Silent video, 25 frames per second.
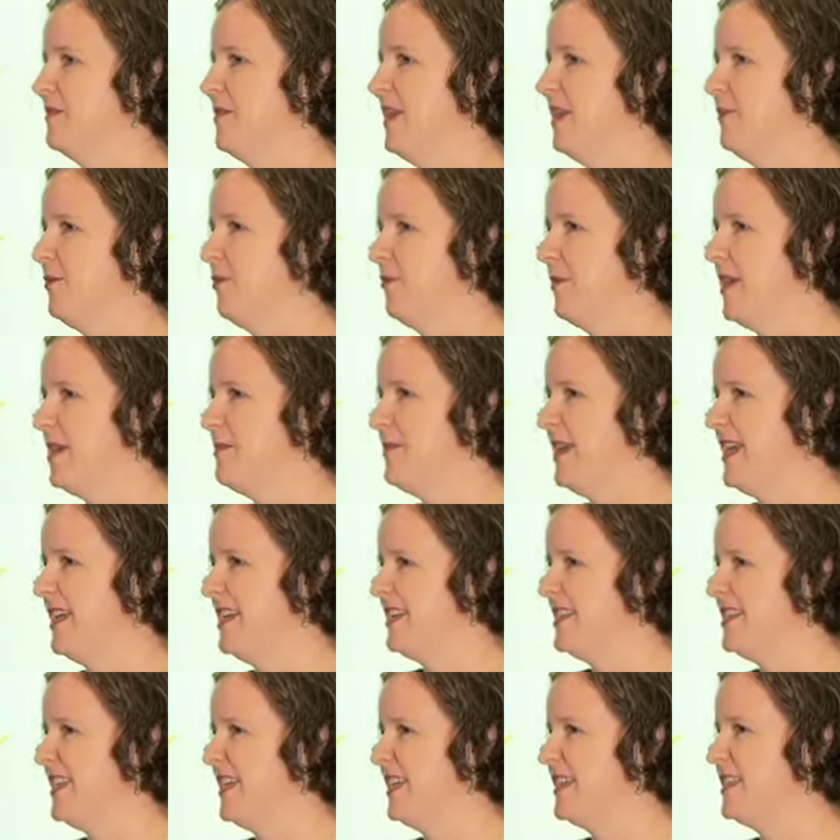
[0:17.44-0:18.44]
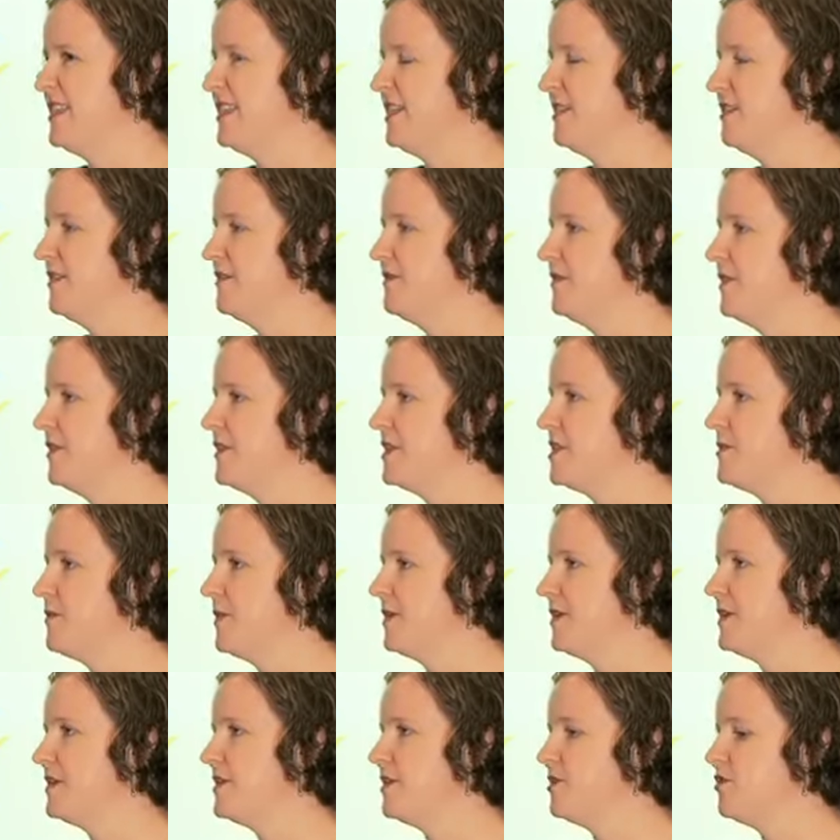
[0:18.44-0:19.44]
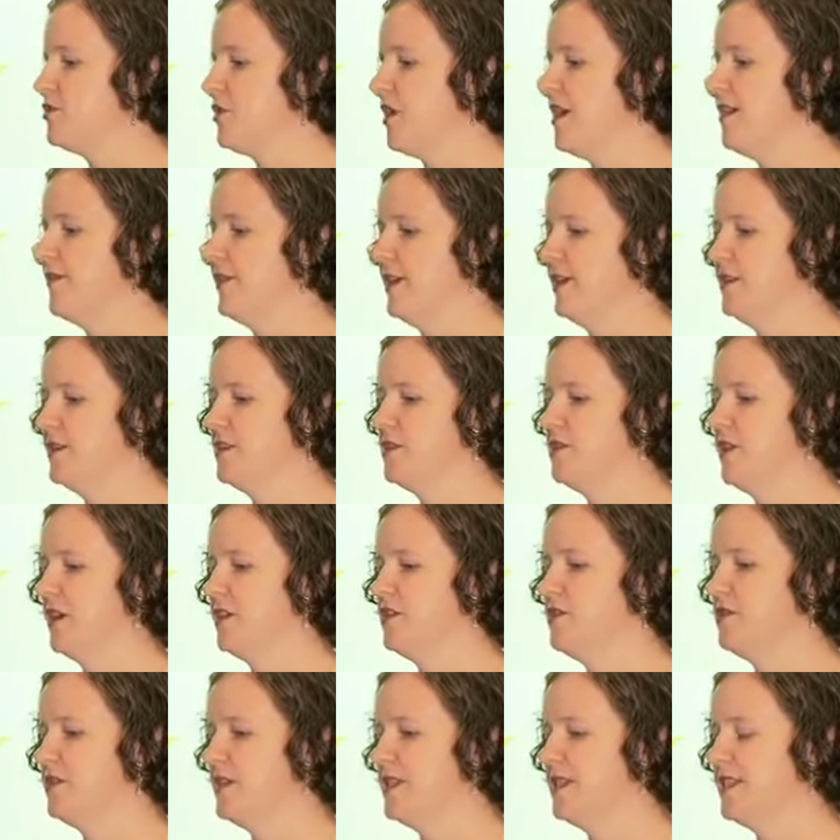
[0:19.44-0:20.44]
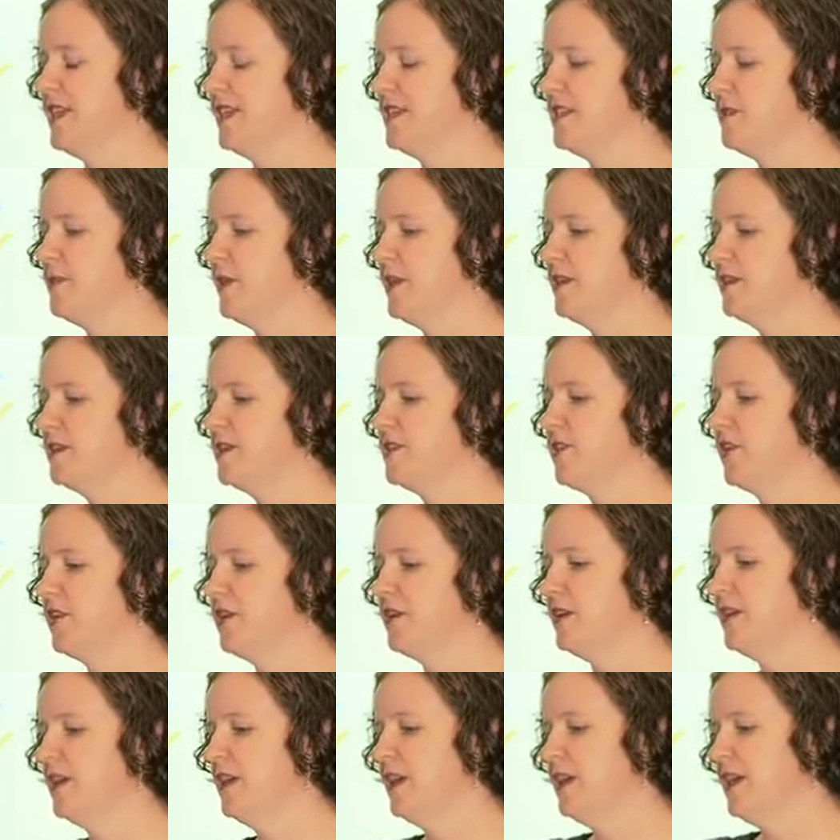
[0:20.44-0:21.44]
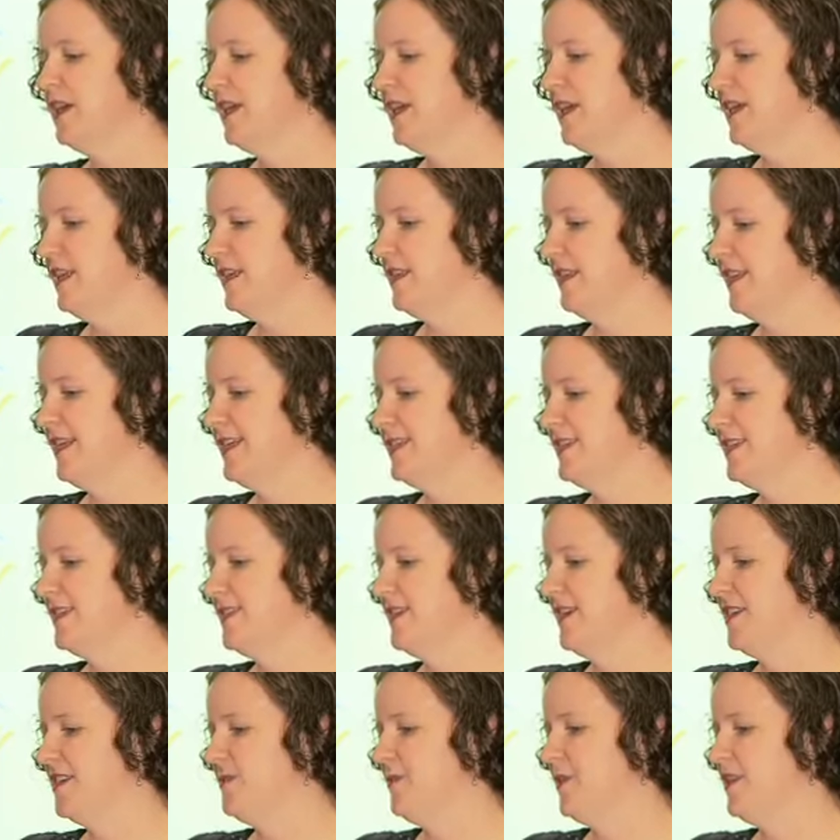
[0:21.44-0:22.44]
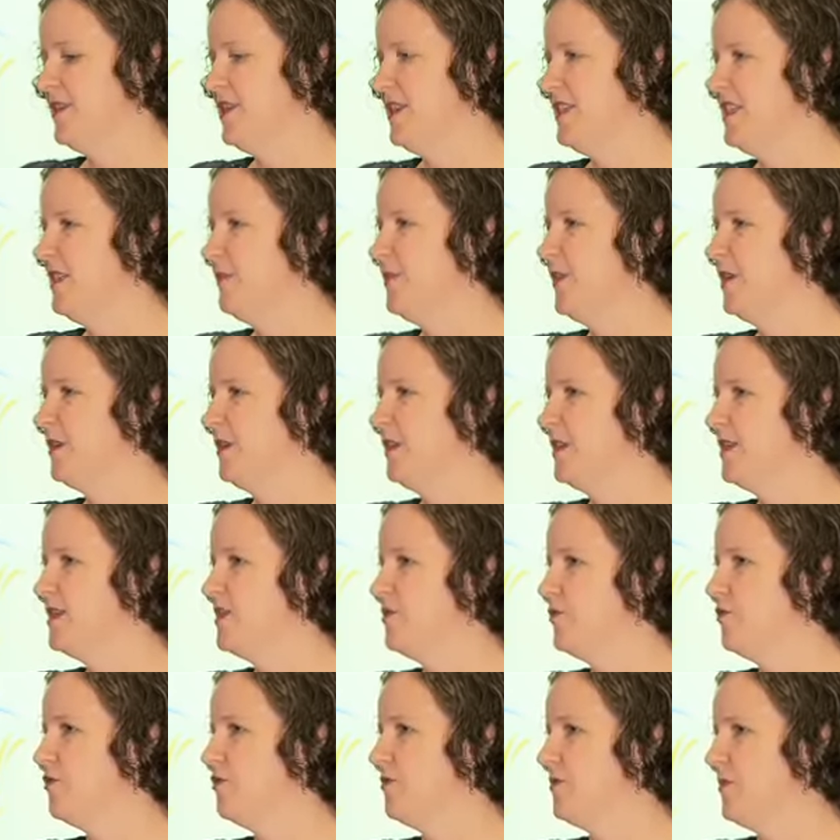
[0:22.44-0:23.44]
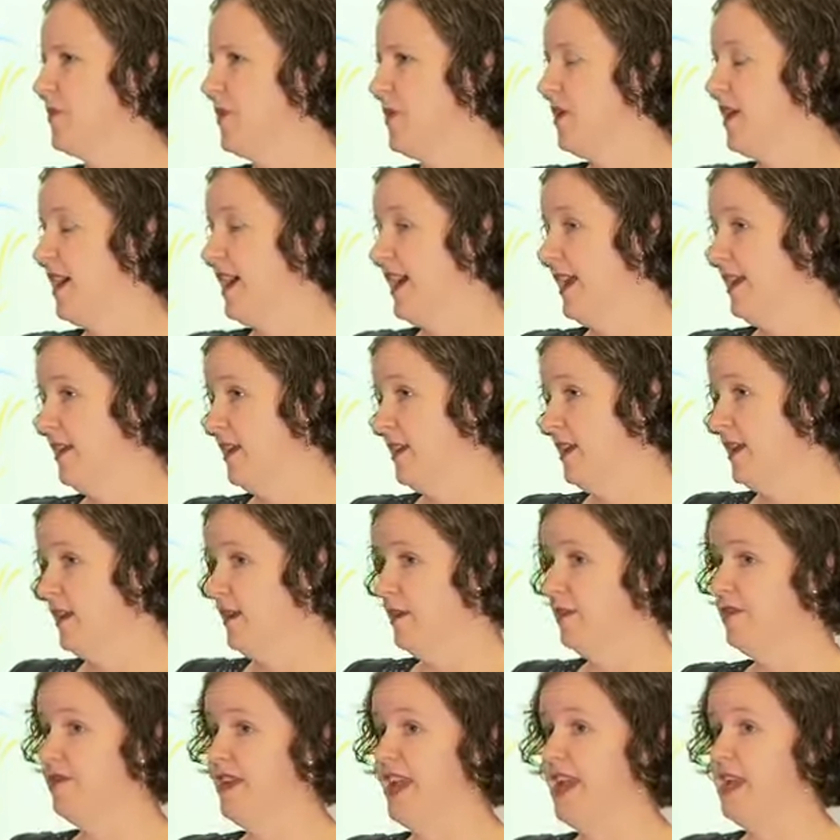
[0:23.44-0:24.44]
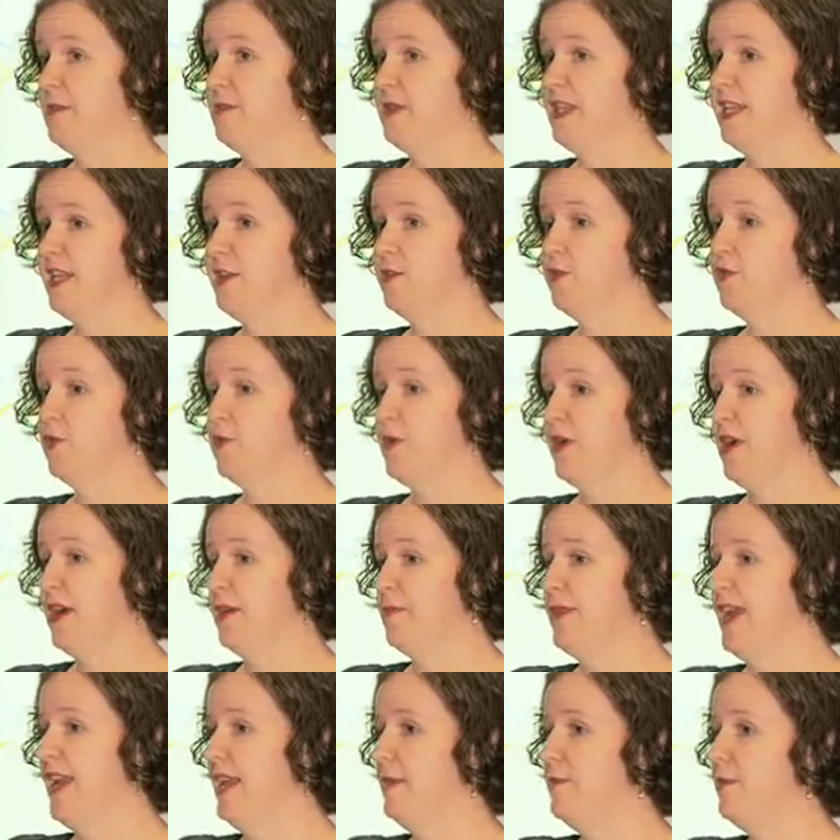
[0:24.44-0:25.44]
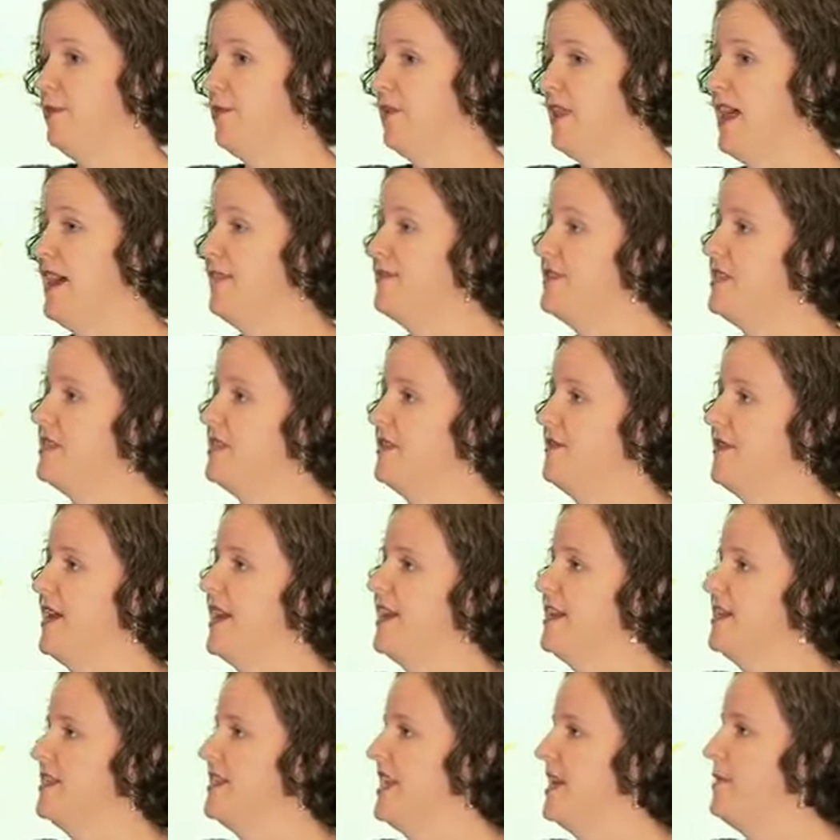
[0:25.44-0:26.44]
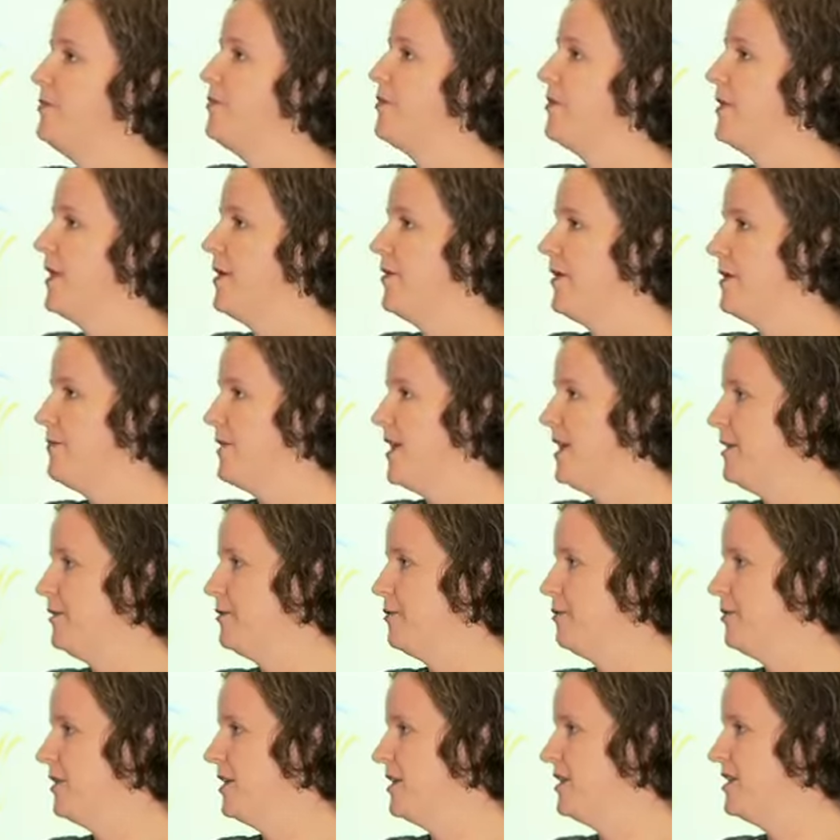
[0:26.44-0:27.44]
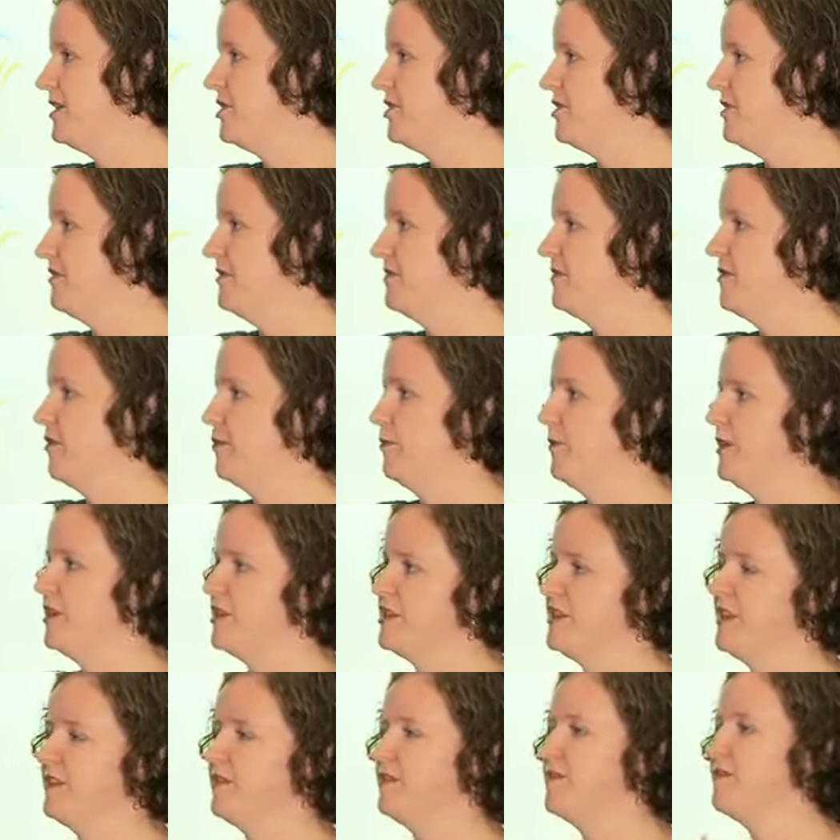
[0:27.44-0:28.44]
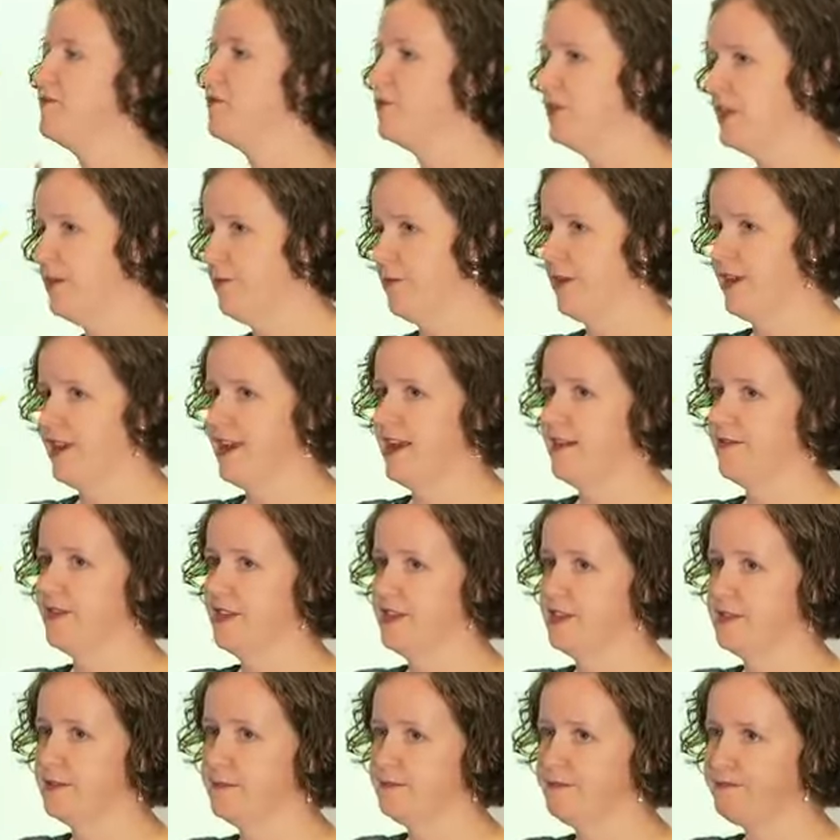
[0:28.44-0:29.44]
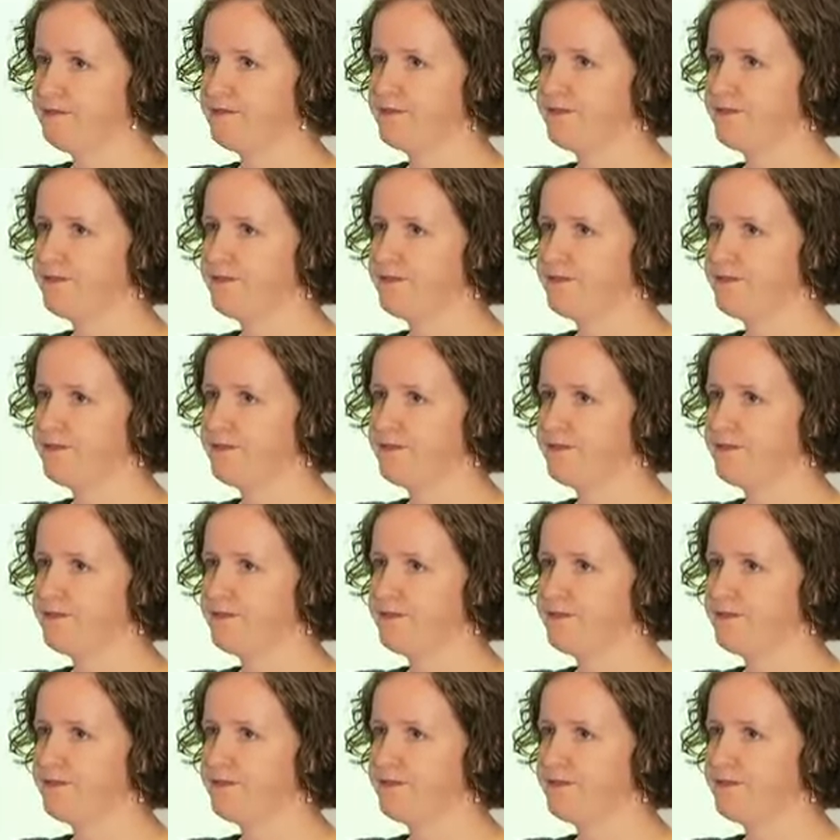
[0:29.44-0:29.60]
that people may be assessed, and the first one is a driving instructor assessment. So these assessments are typically sought by family or by people after they've had a temporary medical condition from which they've fully recovered,